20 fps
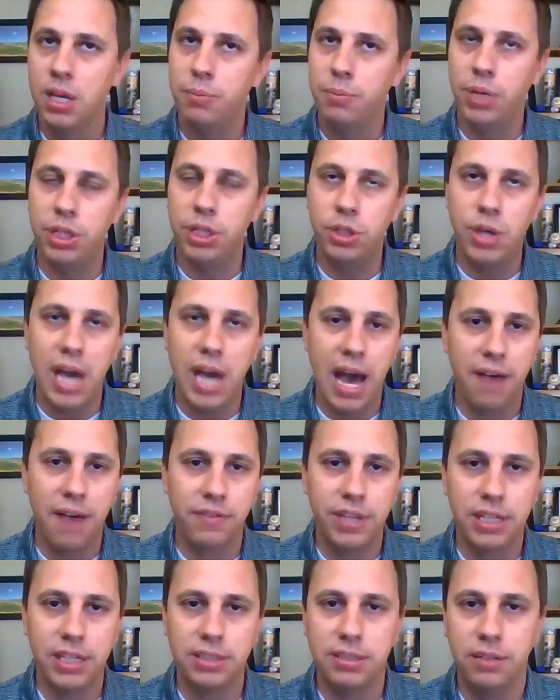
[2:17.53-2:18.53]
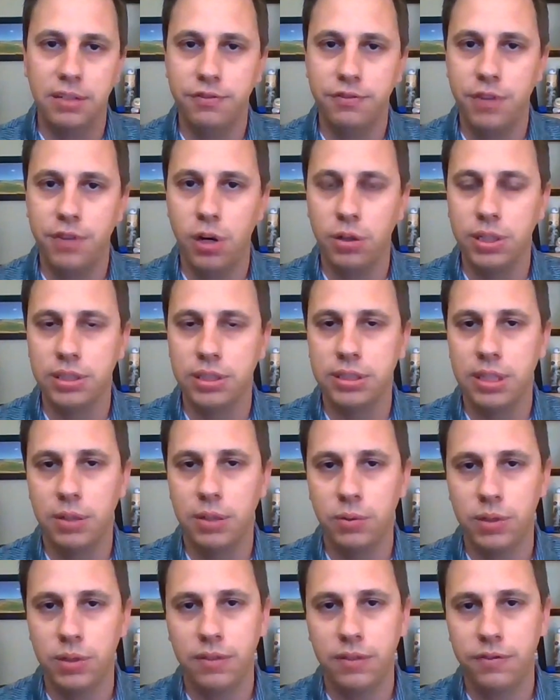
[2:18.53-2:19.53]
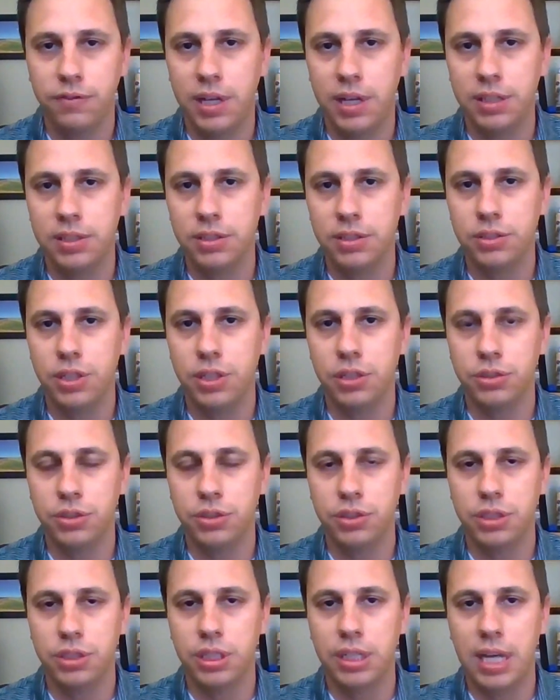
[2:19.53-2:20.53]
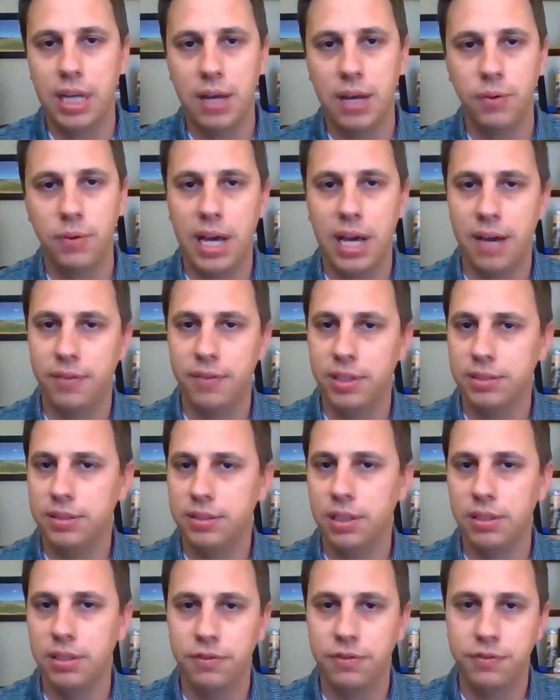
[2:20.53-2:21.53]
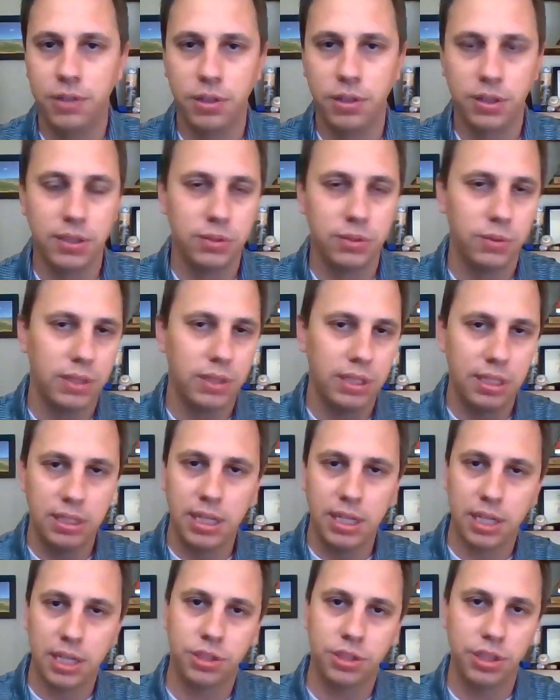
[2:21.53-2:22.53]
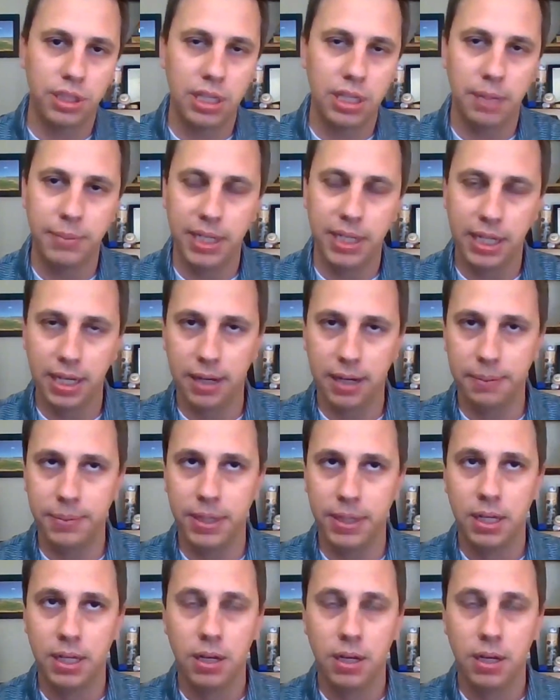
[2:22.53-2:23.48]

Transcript: But you have this in focus here with the Fed decision today. We have it still in focus with the election coming up.